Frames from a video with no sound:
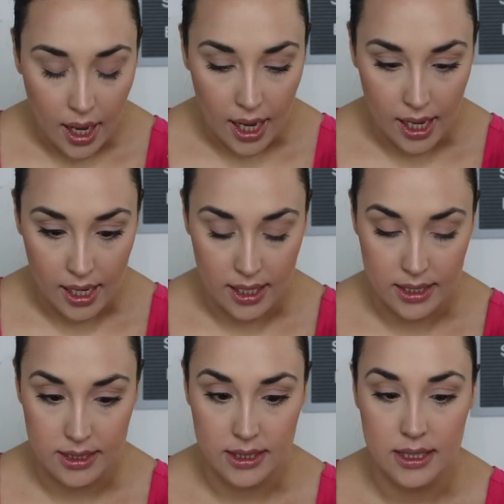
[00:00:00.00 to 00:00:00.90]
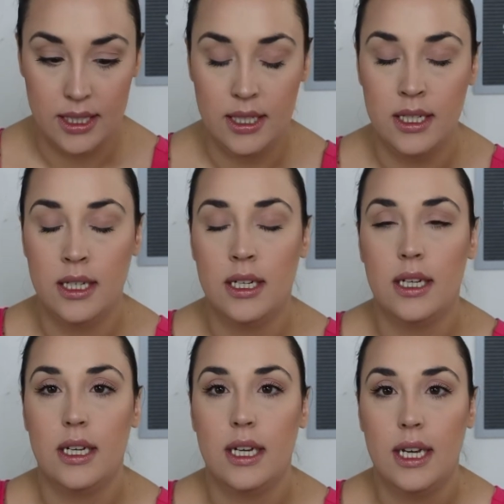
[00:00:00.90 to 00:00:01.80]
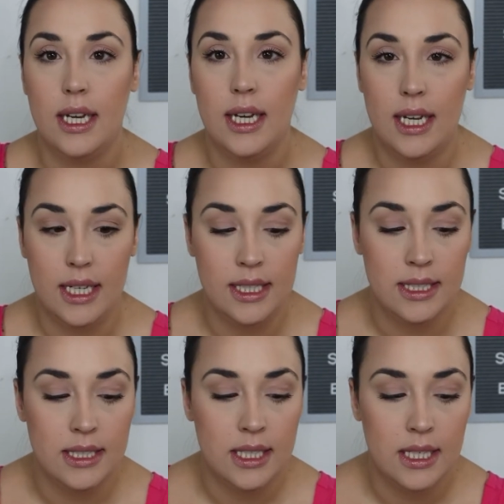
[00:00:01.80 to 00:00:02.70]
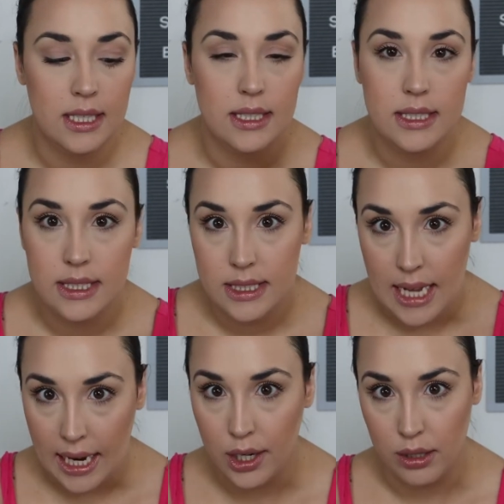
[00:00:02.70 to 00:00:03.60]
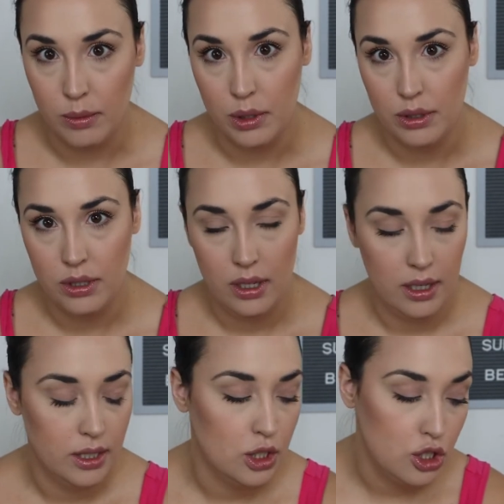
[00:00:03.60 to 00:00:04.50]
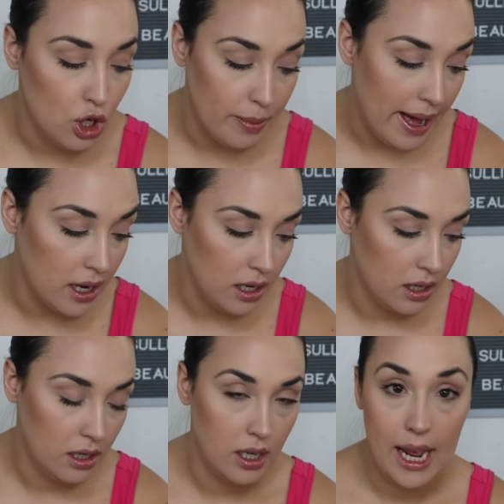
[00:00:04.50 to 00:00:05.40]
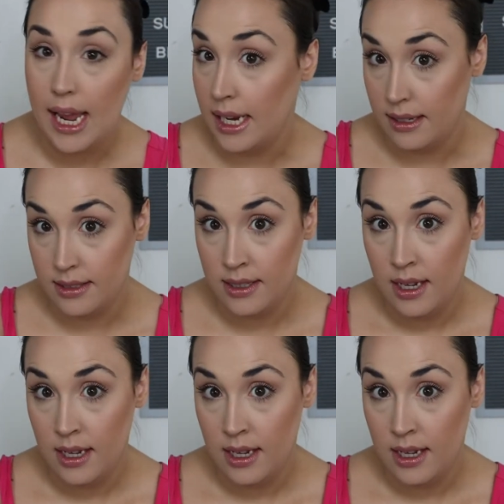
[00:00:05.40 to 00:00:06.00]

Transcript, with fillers: And it is terrible. So bad. Hate it.